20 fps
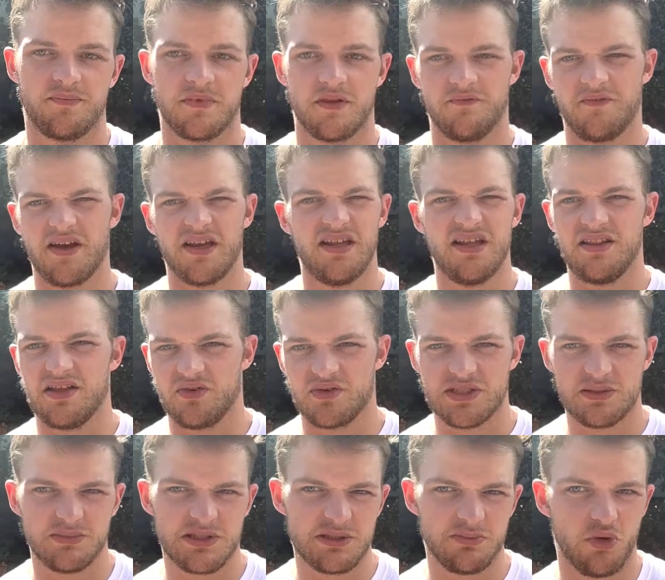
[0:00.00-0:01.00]
Finally, there are
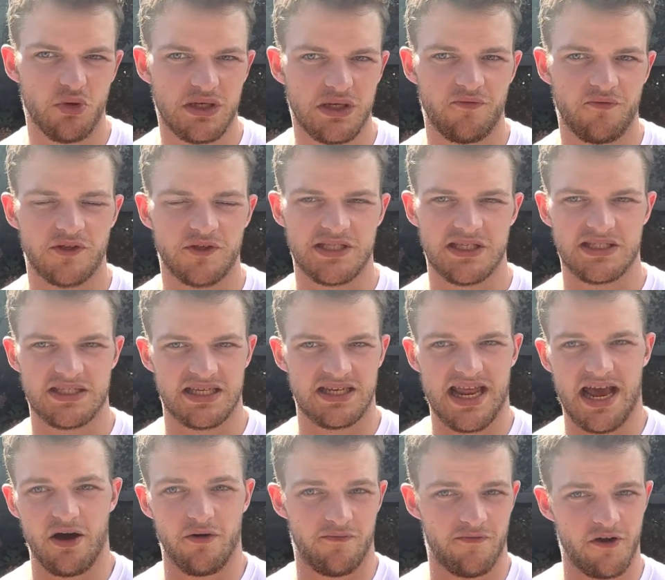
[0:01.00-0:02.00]
some small differences in
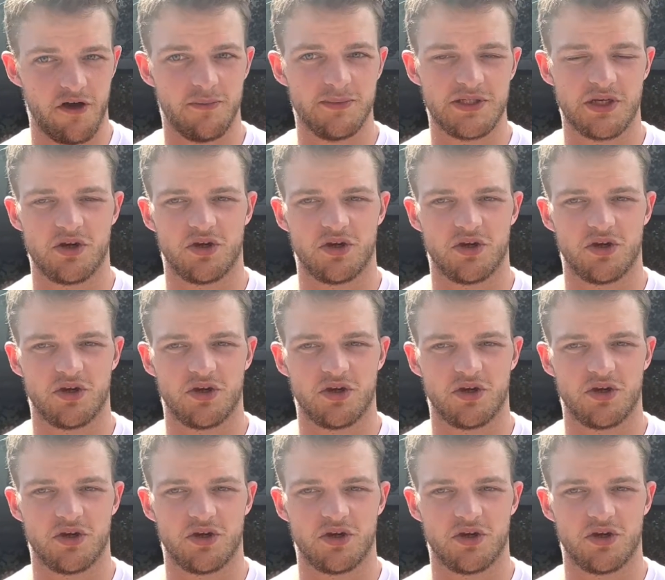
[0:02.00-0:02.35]
how verbs are